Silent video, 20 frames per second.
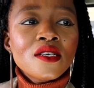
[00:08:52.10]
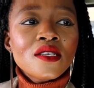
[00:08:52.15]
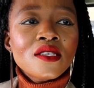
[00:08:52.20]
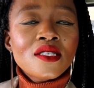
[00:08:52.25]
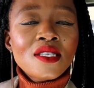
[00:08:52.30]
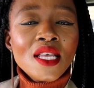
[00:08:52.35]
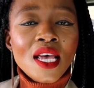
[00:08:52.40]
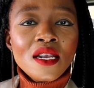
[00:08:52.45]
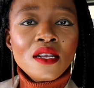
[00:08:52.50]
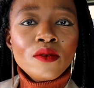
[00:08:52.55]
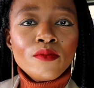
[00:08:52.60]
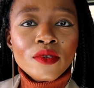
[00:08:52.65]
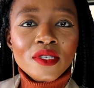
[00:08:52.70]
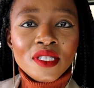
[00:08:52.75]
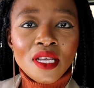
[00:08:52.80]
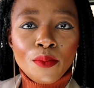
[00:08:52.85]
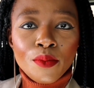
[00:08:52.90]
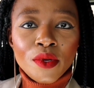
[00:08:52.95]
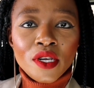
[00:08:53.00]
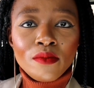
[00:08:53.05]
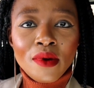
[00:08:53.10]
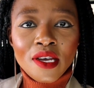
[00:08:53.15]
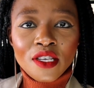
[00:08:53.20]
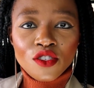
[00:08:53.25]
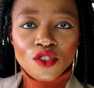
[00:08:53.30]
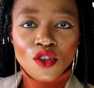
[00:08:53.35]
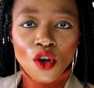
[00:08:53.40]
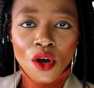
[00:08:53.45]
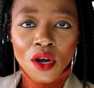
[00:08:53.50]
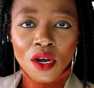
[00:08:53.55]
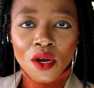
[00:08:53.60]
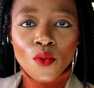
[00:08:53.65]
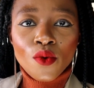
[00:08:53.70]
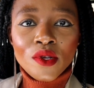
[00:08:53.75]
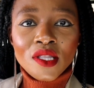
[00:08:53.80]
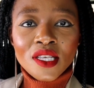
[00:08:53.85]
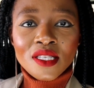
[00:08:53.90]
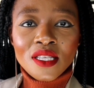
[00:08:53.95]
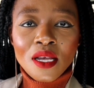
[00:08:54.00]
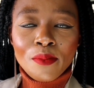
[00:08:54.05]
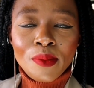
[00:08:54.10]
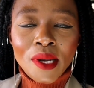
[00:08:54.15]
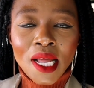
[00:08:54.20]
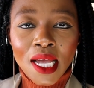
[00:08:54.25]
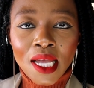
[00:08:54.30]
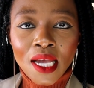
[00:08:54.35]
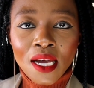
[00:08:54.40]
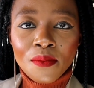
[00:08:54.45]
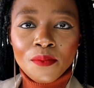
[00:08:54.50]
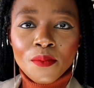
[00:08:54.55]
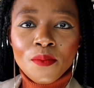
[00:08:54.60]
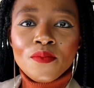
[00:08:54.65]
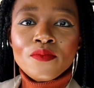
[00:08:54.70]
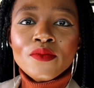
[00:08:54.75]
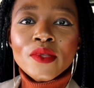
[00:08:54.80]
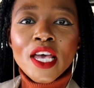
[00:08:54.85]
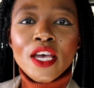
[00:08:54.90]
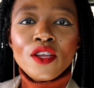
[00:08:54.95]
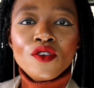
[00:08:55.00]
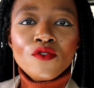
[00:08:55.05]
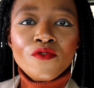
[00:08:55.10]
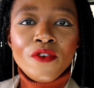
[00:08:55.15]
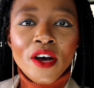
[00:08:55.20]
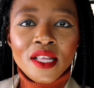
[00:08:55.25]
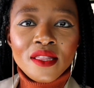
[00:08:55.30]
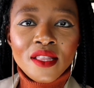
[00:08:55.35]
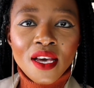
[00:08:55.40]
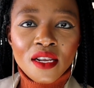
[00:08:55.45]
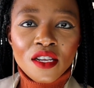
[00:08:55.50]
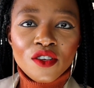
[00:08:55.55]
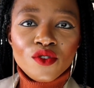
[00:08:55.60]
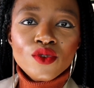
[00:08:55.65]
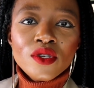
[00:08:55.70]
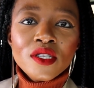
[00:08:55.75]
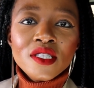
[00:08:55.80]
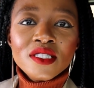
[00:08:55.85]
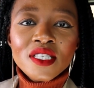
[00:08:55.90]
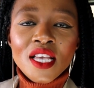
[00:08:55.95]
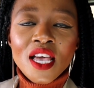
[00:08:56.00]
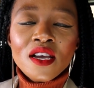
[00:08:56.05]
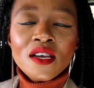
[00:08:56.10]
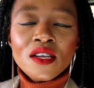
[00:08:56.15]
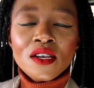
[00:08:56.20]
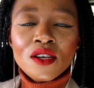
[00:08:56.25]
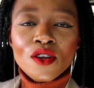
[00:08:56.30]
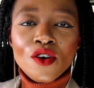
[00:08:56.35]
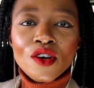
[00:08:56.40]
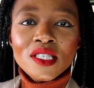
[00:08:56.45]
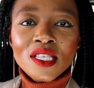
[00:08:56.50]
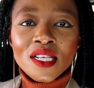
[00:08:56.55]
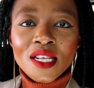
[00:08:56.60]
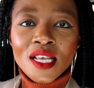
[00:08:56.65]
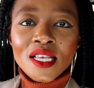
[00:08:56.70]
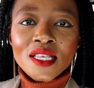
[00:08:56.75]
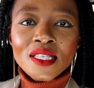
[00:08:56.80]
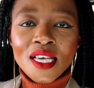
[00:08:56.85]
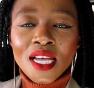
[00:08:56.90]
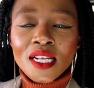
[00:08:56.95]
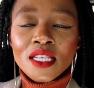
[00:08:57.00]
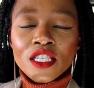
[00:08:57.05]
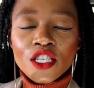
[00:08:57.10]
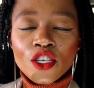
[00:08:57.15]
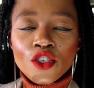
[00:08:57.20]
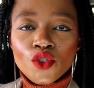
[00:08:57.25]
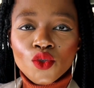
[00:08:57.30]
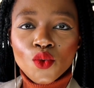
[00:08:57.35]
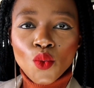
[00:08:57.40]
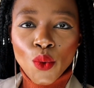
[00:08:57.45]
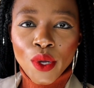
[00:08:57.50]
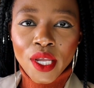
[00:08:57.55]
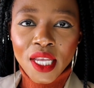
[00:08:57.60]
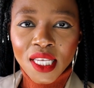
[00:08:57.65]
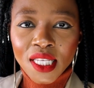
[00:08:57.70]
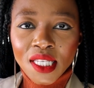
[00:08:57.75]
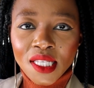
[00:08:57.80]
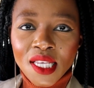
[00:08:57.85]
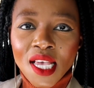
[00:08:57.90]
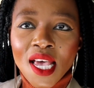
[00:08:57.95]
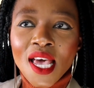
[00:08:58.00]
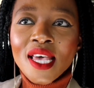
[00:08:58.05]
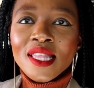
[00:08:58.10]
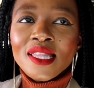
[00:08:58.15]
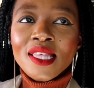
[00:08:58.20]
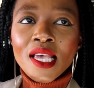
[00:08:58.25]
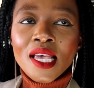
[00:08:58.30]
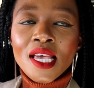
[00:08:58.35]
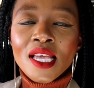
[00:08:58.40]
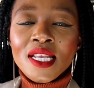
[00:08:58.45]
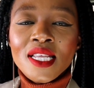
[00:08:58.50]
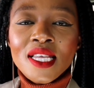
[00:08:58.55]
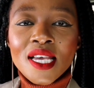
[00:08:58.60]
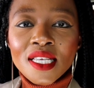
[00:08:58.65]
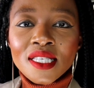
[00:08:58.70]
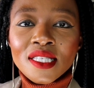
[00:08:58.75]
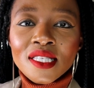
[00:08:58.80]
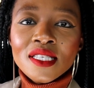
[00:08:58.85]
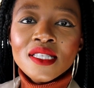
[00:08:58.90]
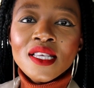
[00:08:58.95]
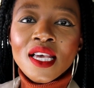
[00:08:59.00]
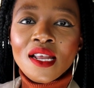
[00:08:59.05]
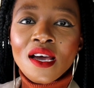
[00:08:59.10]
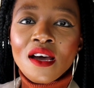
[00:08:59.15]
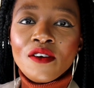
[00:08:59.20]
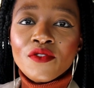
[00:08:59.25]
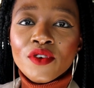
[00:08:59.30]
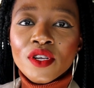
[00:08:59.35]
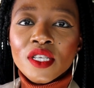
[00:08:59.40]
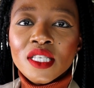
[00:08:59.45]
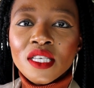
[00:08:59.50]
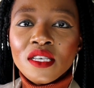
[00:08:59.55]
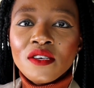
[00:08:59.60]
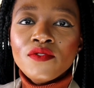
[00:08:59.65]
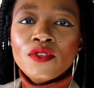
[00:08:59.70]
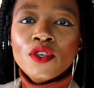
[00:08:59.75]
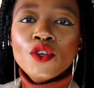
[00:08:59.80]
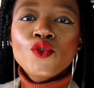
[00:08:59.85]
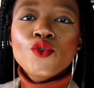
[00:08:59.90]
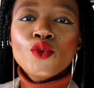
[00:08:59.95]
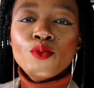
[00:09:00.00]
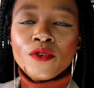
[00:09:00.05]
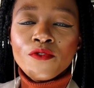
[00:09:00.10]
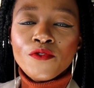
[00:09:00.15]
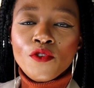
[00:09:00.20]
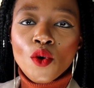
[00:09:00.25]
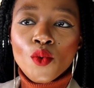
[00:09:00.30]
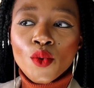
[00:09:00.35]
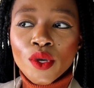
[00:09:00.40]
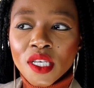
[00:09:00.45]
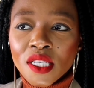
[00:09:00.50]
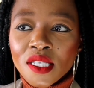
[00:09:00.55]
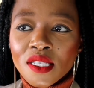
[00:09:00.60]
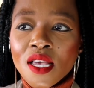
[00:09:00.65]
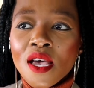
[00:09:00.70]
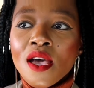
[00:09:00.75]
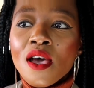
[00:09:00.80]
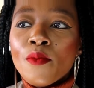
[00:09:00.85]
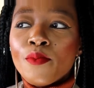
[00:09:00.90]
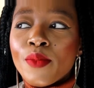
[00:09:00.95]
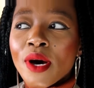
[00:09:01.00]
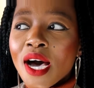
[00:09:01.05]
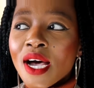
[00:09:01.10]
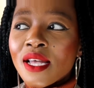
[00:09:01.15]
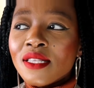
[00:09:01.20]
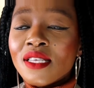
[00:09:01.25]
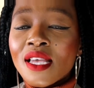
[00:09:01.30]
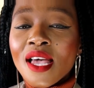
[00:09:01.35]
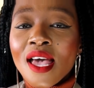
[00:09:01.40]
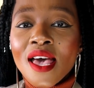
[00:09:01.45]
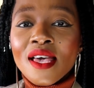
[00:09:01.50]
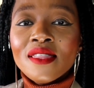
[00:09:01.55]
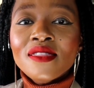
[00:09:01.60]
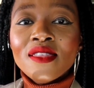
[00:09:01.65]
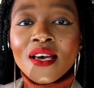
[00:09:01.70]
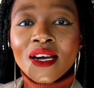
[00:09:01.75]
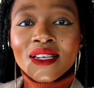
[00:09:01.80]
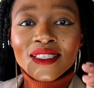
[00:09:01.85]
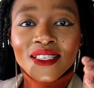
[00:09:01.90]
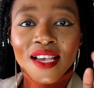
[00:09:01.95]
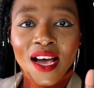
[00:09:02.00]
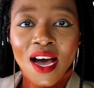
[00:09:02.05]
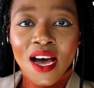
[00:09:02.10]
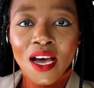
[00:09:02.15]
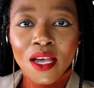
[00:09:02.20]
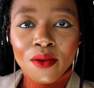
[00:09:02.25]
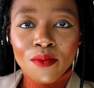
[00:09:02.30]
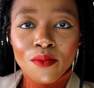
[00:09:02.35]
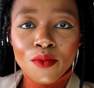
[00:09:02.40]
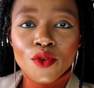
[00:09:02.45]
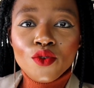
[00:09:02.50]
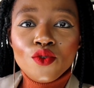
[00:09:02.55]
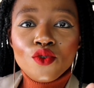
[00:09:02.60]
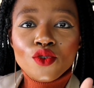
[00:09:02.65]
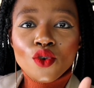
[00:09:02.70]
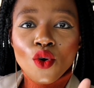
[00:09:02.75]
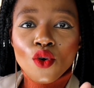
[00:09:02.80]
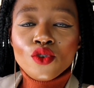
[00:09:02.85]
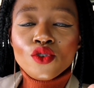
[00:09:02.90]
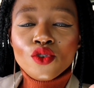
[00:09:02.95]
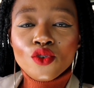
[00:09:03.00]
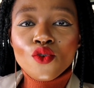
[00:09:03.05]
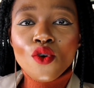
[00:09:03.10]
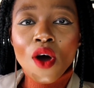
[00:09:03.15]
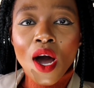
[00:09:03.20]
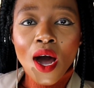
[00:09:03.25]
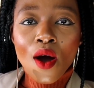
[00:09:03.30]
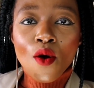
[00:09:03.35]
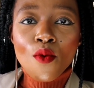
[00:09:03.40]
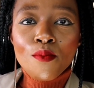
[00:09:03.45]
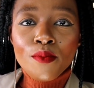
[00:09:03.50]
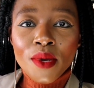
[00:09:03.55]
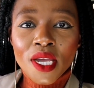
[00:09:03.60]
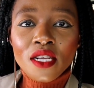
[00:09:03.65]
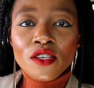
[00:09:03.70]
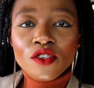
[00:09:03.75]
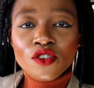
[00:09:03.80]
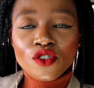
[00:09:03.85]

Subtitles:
submit my stock with the supplier, and you find that it will take not less than 6 weeks. The earliest that I have received, it would be 4 weeks. But at that time, you don't know how many